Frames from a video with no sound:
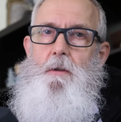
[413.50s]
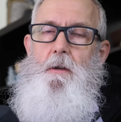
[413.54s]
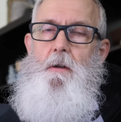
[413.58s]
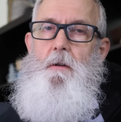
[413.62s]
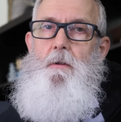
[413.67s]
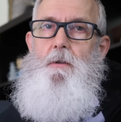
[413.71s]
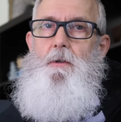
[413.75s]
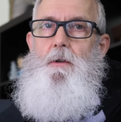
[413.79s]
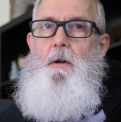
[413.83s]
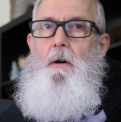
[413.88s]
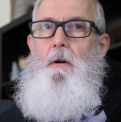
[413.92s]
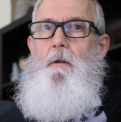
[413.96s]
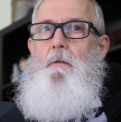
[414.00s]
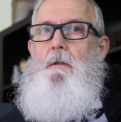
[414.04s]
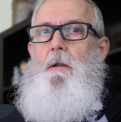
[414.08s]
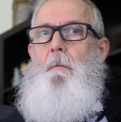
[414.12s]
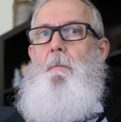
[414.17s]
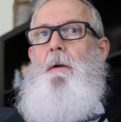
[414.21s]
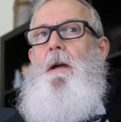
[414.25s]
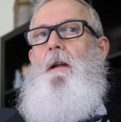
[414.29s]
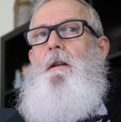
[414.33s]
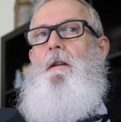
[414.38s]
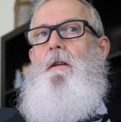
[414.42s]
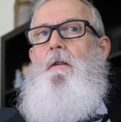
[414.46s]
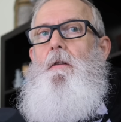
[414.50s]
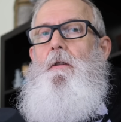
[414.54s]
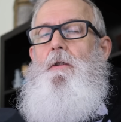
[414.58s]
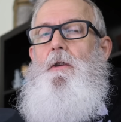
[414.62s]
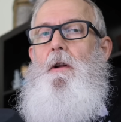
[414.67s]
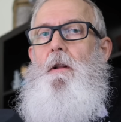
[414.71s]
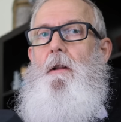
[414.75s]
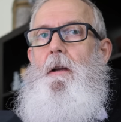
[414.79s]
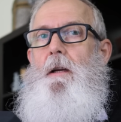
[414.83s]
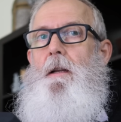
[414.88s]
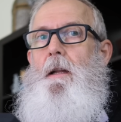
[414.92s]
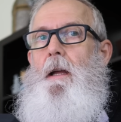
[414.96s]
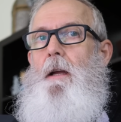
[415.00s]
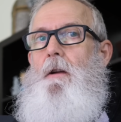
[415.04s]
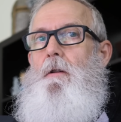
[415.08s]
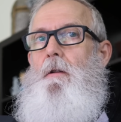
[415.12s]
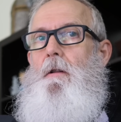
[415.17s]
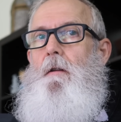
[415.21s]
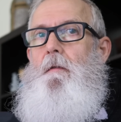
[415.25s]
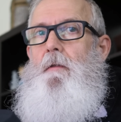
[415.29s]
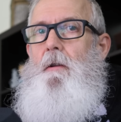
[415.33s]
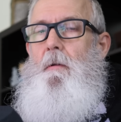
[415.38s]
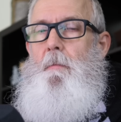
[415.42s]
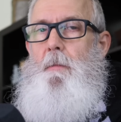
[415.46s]
control depending on your lean angle
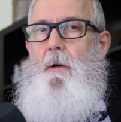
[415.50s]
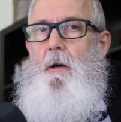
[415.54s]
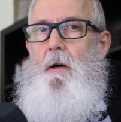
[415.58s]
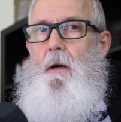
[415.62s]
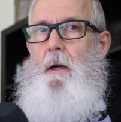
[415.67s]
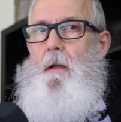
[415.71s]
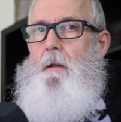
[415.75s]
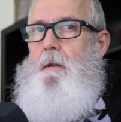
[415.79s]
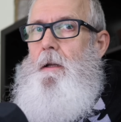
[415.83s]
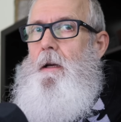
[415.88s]
of your bike.